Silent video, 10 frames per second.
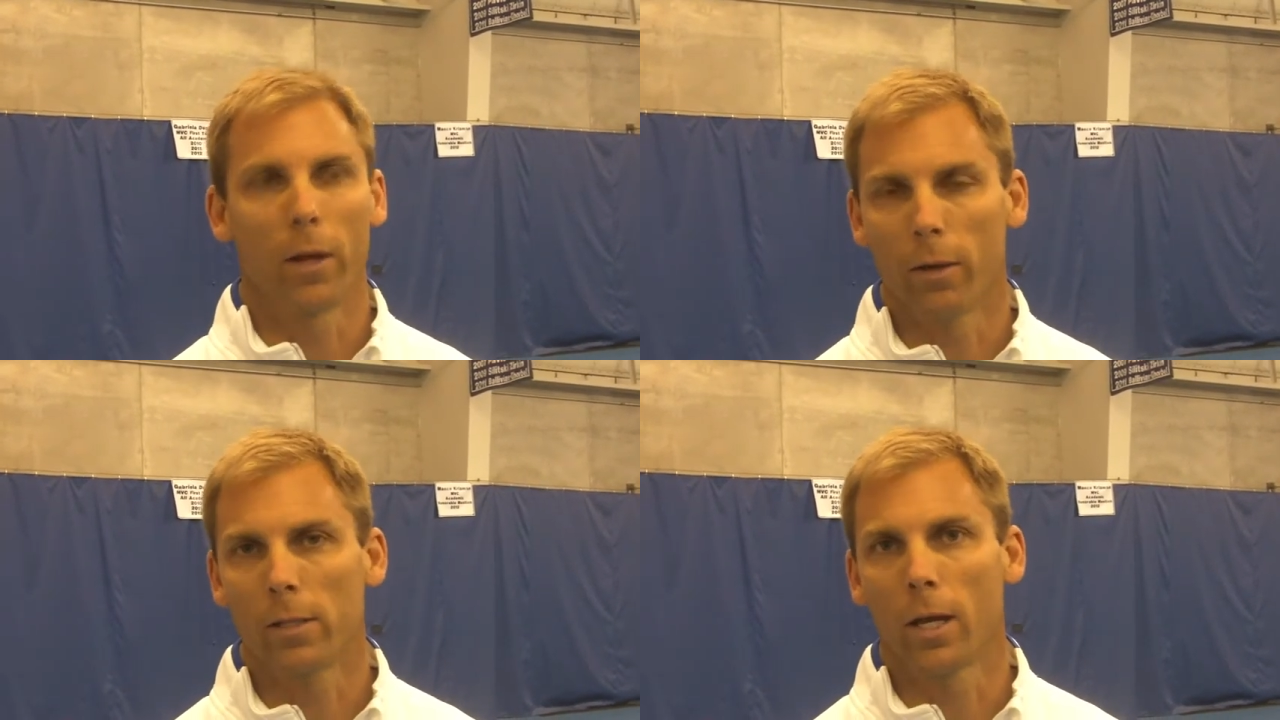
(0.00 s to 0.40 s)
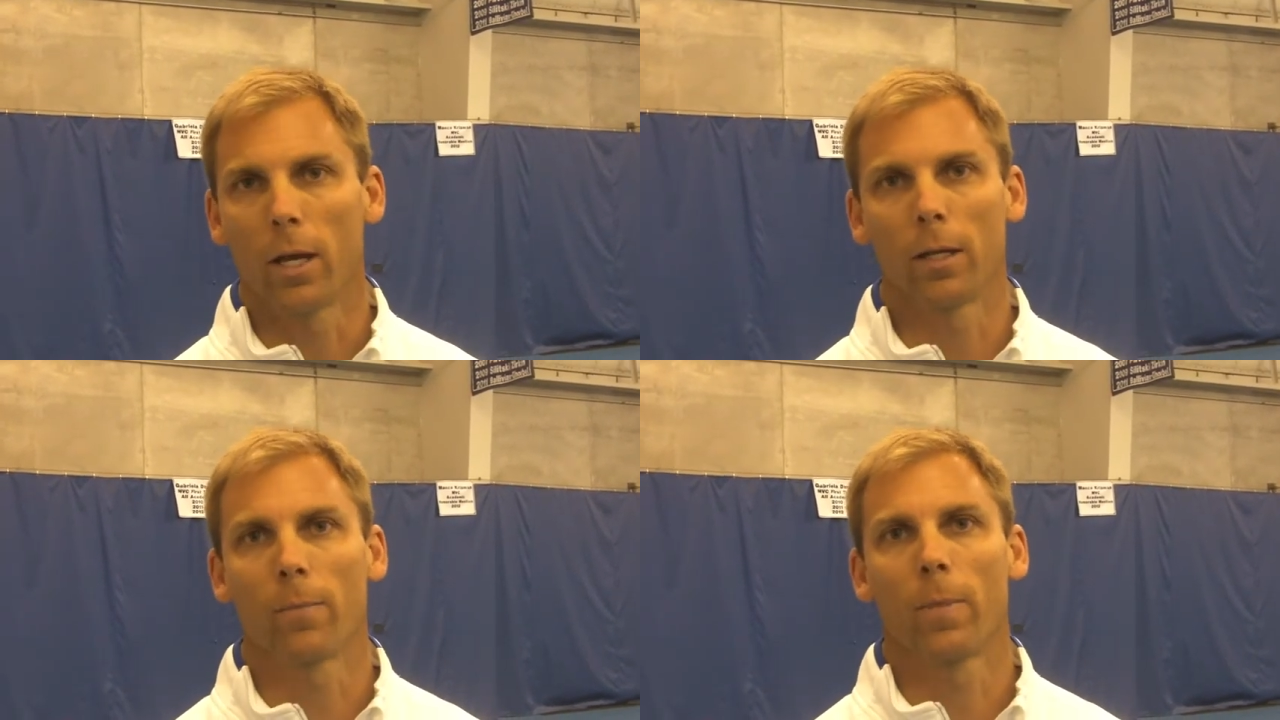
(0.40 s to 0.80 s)
Very
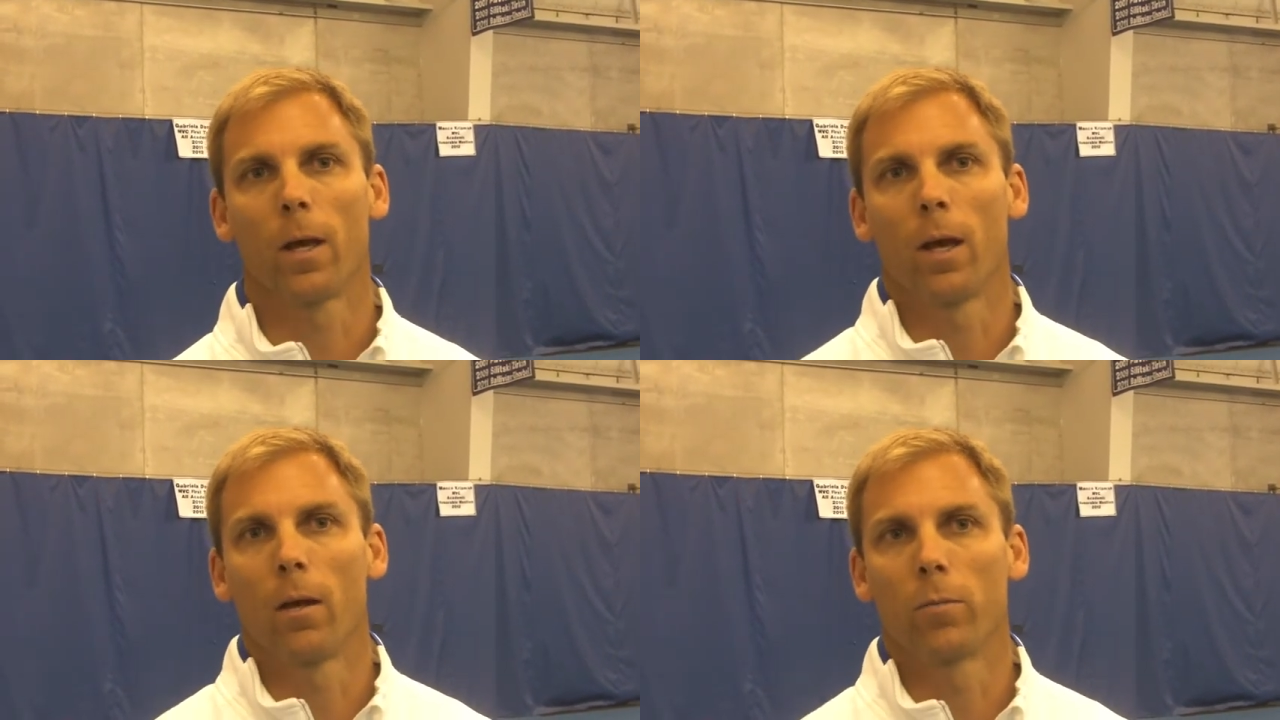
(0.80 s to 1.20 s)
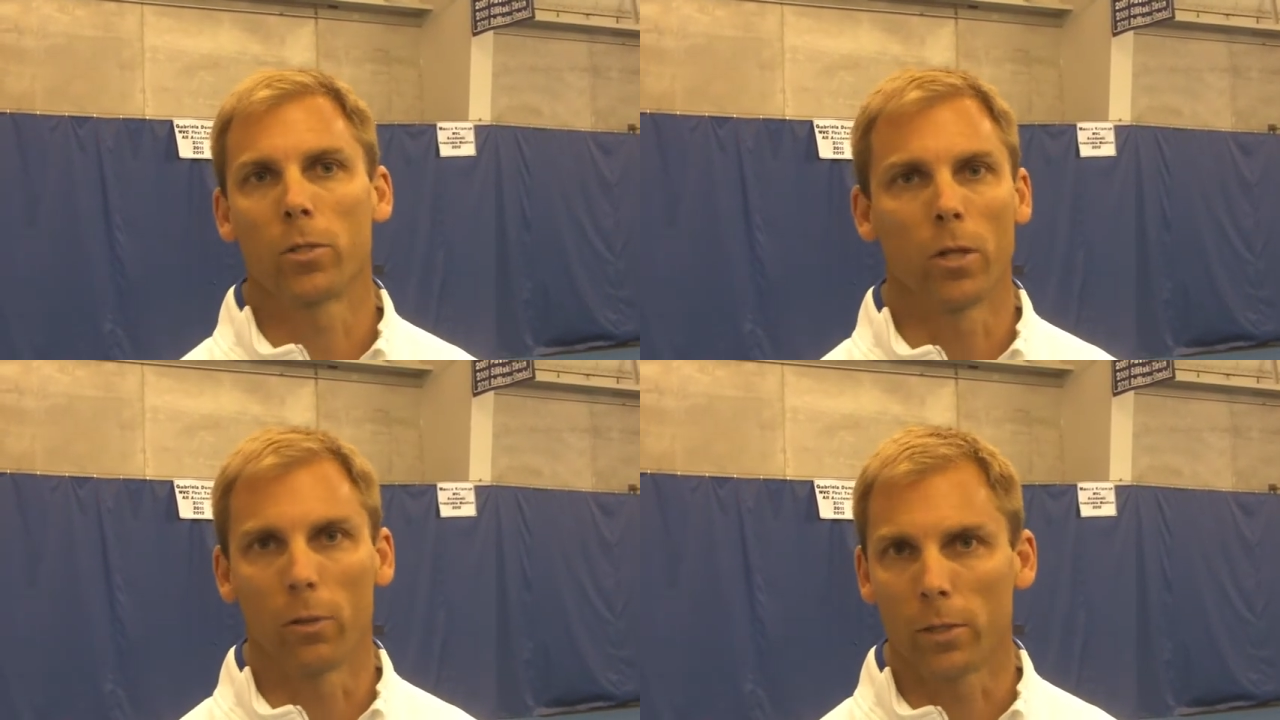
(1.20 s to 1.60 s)
exciting.
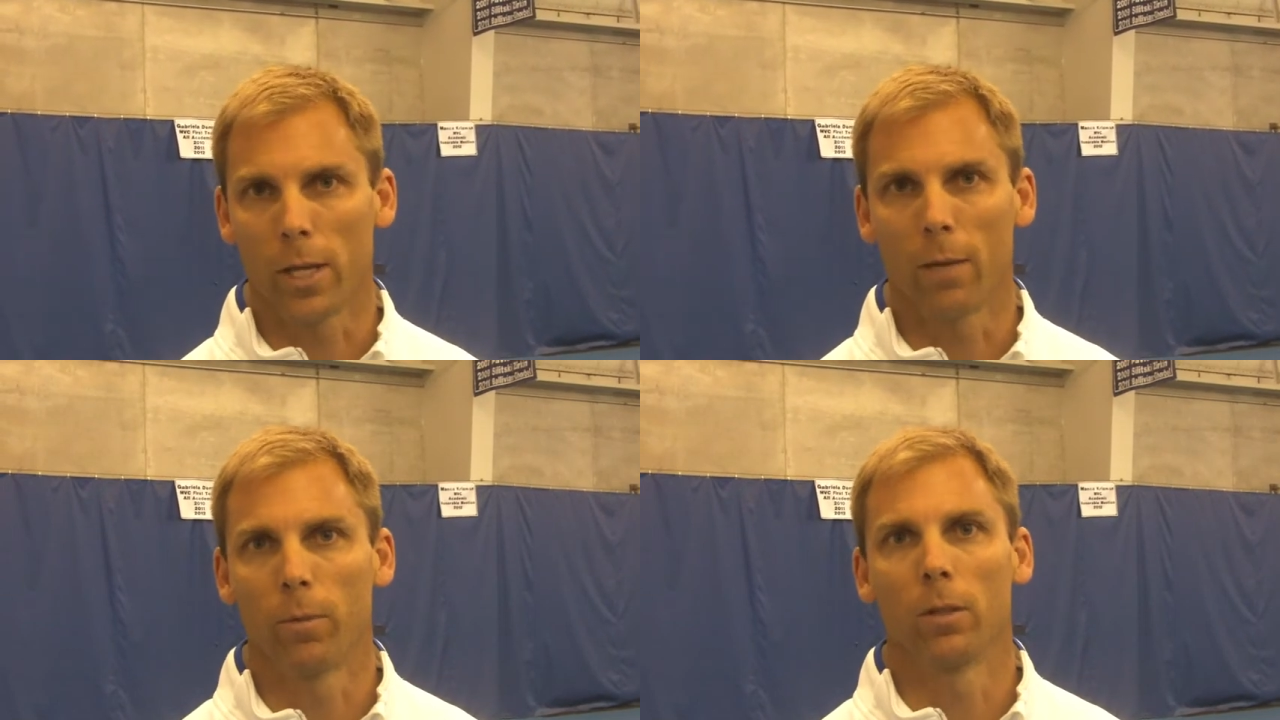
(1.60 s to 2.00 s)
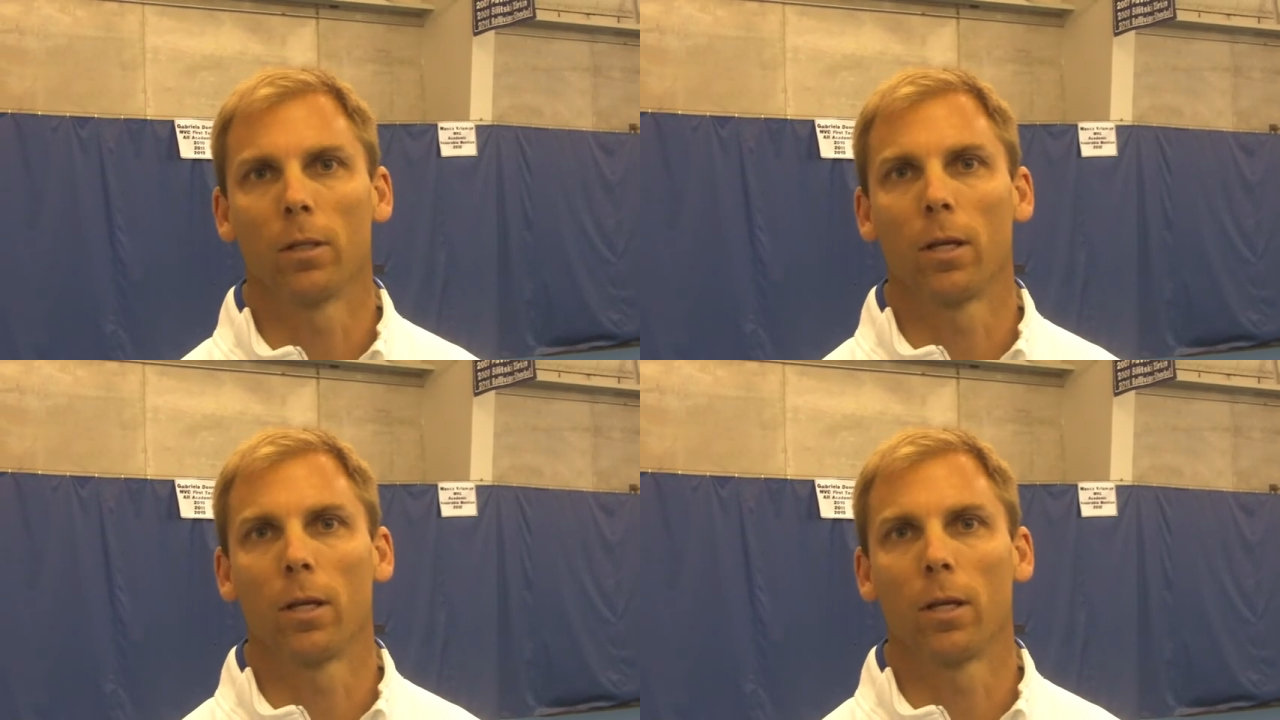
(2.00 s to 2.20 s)
Just another example